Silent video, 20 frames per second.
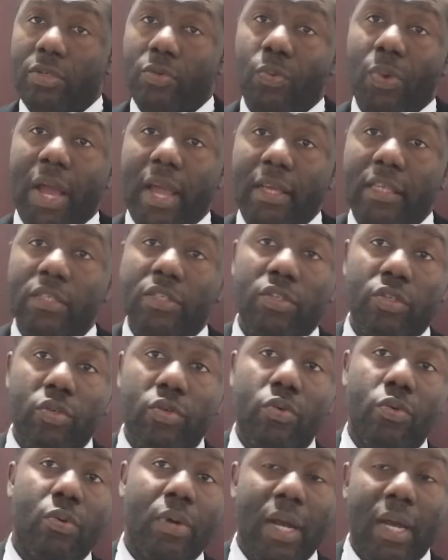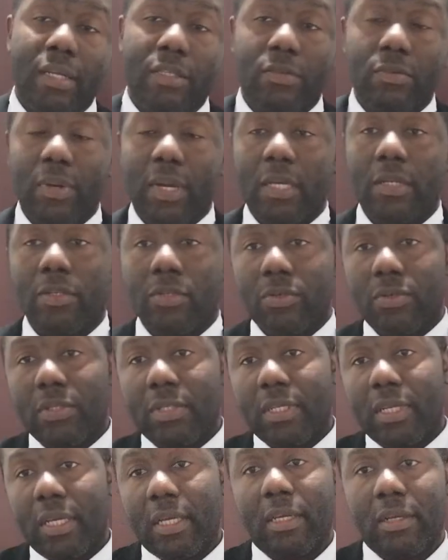So whilst you are trying to
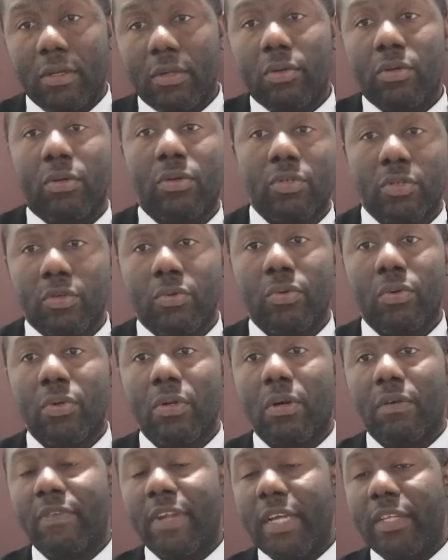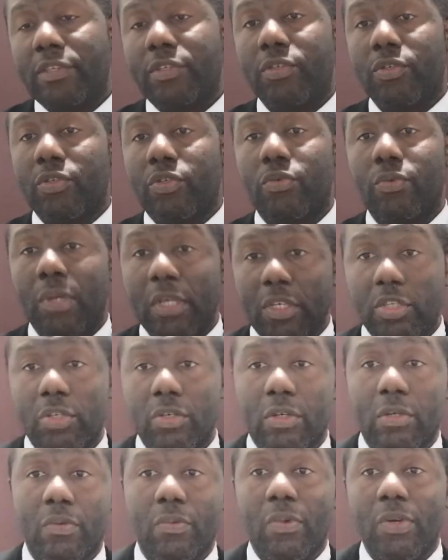take control of that
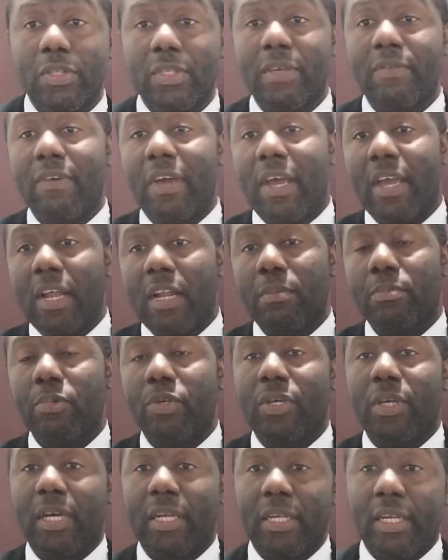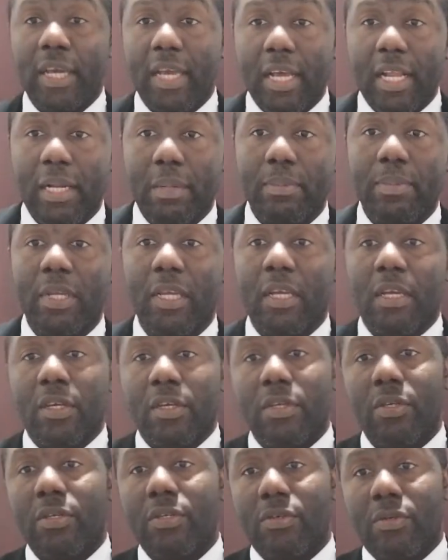situation, whatever help you can help,
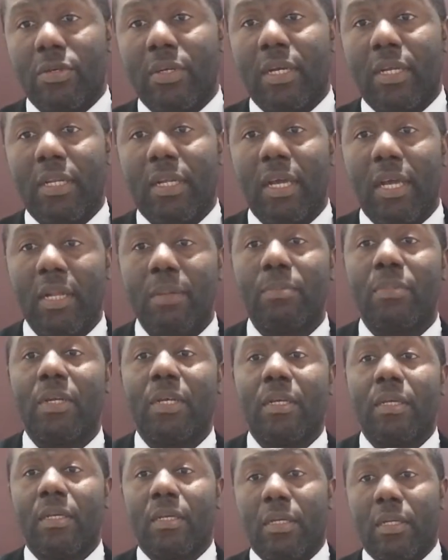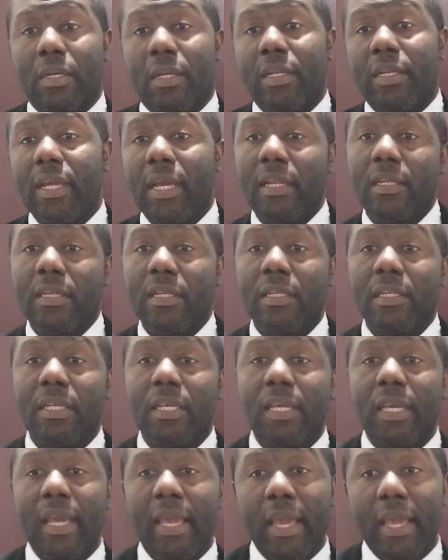you can help. Then
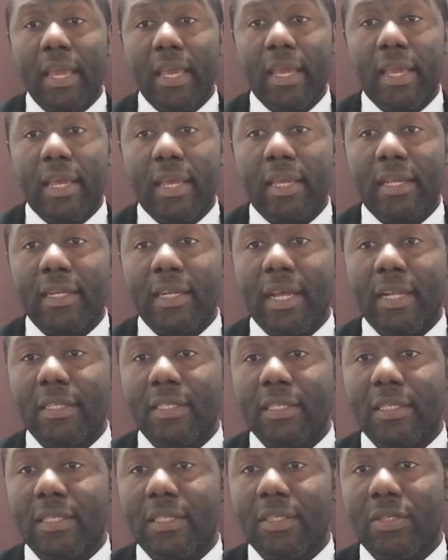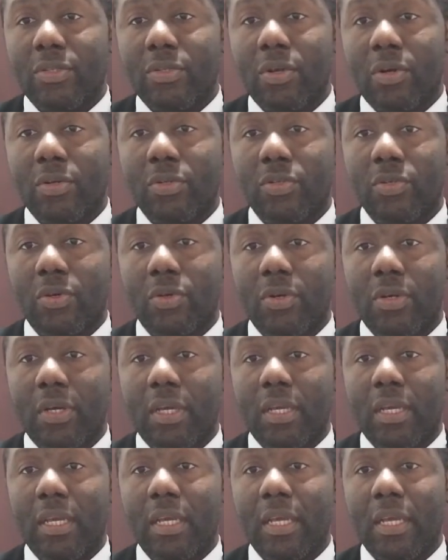the A, that is
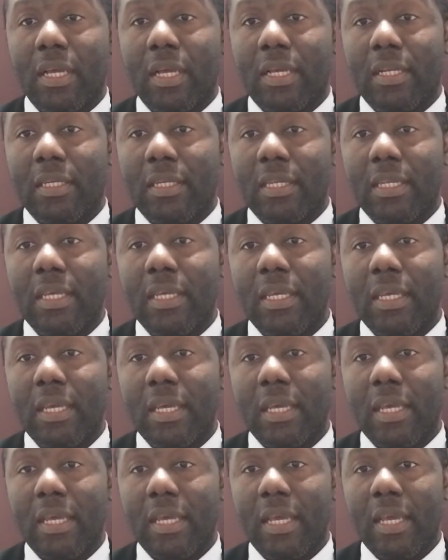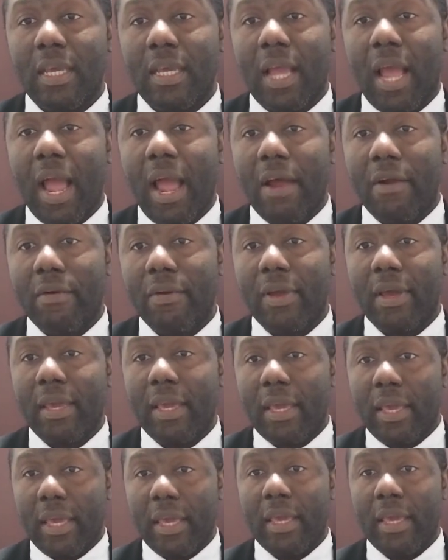Dr. DRA.